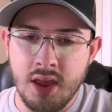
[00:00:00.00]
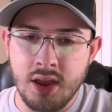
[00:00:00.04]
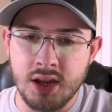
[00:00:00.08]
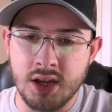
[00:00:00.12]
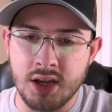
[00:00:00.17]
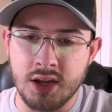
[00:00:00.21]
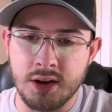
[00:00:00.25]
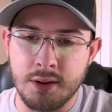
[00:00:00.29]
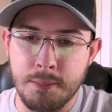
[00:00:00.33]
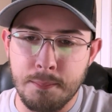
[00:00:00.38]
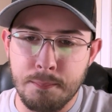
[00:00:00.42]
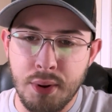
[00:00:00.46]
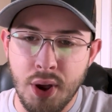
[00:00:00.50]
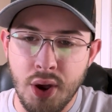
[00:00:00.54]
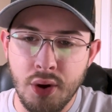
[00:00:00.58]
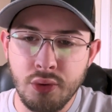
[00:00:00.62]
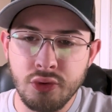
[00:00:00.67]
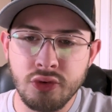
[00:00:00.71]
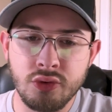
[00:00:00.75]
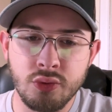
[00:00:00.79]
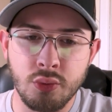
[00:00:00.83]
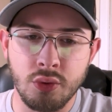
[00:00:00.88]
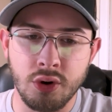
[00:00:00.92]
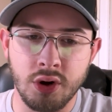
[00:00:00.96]
And
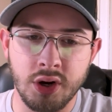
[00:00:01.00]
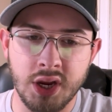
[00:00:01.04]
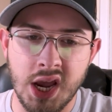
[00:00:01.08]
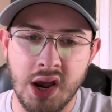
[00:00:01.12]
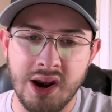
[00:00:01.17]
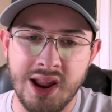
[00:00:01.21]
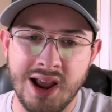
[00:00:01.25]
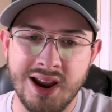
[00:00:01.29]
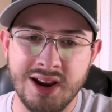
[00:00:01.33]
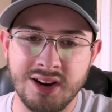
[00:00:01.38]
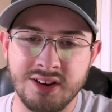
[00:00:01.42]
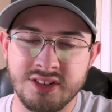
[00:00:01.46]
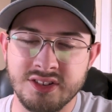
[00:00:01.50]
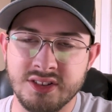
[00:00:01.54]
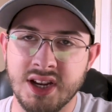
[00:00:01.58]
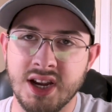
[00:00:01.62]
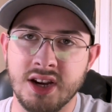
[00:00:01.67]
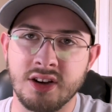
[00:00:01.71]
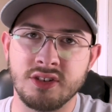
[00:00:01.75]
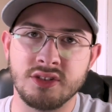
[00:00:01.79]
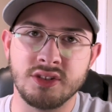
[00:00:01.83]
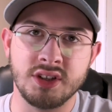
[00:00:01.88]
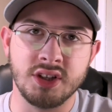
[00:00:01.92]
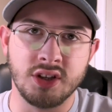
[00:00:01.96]
post-workout, I can
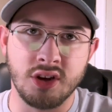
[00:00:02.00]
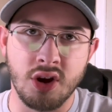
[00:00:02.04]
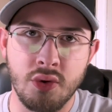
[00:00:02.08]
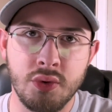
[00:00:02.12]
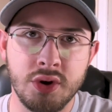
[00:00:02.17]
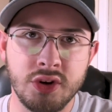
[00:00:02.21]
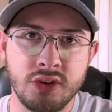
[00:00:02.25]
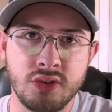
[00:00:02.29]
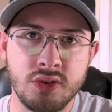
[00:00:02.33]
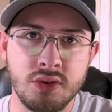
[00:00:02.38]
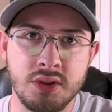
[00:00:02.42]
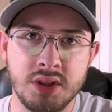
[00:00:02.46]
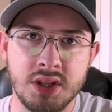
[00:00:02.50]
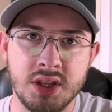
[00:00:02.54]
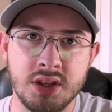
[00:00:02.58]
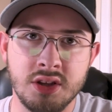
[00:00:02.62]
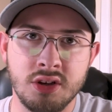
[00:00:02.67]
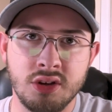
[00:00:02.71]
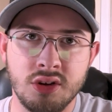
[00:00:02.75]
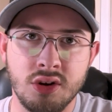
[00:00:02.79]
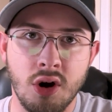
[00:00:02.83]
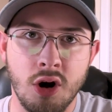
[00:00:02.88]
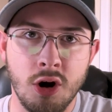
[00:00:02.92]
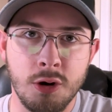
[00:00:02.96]
actually go into the
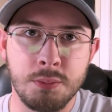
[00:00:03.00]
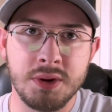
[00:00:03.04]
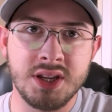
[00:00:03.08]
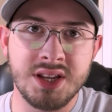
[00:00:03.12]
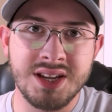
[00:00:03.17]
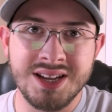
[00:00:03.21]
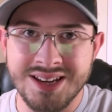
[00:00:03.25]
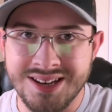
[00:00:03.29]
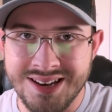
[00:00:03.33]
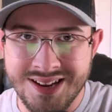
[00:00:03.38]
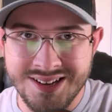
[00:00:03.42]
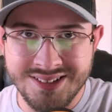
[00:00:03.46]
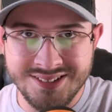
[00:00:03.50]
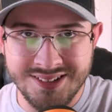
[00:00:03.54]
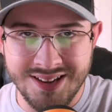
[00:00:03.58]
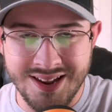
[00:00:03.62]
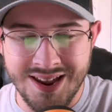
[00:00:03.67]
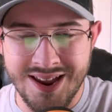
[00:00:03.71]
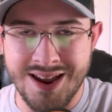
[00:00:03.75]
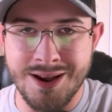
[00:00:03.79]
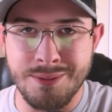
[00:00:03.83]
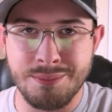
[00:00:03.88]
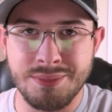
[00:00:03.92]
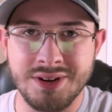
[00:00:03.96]
Garmin Connect
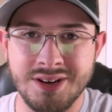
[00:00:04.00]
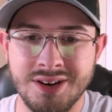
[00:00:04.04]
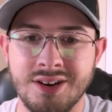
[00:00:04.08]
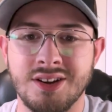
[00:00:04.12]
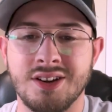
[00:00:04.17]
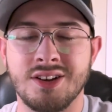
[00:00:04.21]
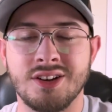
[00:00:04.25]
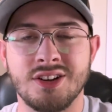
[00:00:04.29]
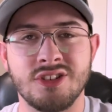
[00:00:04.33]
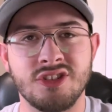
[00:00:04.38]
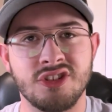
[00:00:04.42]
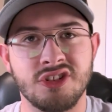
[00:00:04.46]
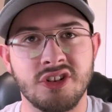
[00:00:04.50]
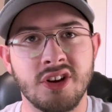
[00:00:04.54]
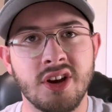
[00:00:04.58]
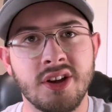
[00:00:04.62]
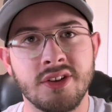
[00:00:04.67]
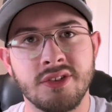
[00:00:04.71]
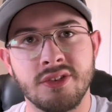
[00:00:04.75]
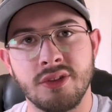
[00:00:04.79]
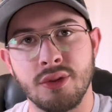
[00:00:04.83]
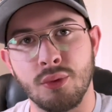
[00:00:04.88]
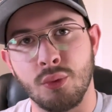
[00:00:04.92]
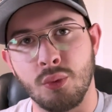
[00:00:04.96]
app and I can
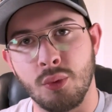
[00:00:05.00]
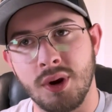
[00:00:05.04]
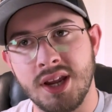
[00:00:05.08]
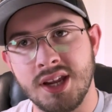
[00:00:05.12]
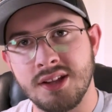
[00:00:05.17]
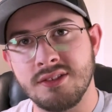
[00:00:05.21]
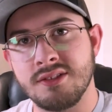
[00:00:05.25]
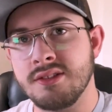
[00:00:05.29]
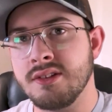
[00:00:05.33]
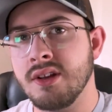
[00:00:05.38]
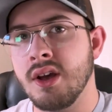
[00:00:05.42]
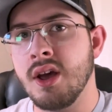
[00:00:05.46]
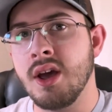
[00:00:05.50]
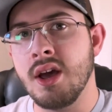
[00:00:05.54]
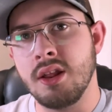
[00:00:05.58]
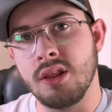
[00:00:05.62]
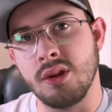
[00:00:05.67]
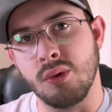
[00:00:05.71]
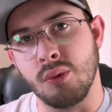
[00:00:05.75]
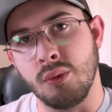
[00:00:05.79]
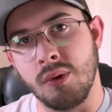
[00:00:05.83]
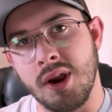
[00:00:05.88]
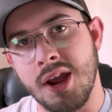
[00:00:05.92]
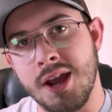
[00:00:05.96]
adjust the weights,
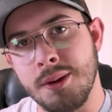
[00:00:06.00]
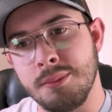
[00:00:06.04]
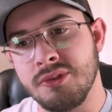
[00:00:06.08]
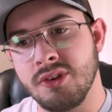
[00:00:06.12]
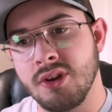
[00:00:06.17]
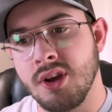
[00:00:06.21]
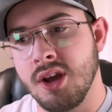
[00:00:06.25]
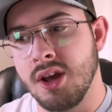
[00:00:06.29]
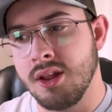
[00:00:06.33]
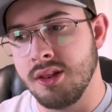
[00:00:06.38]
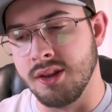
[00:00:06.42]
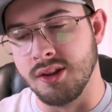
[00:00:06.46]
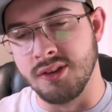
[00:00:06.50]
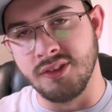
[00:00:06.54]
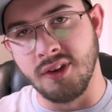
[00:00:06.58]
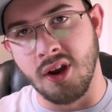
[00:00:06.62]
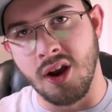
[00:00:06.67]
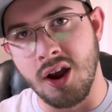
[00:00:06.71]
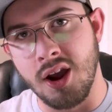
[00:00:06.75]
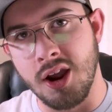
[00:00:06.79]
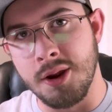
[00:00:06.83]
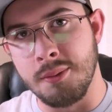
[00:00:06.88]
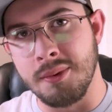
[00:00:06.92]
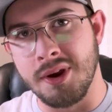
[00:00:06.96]
the reps, the
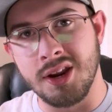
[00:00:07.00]
time.